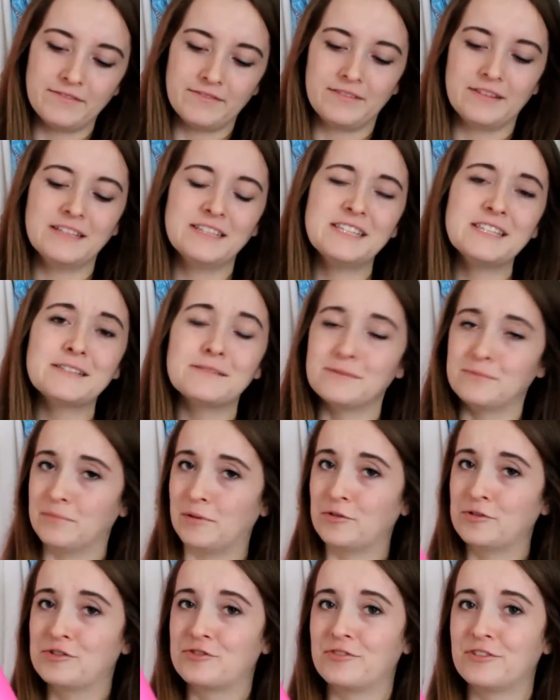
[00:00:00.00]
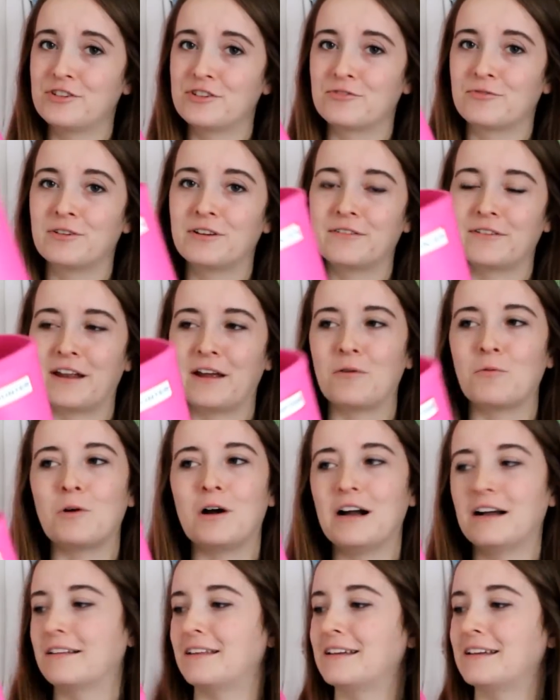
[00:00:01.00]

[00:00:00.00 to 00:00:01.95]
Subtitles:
This is the most rigid one when I walk.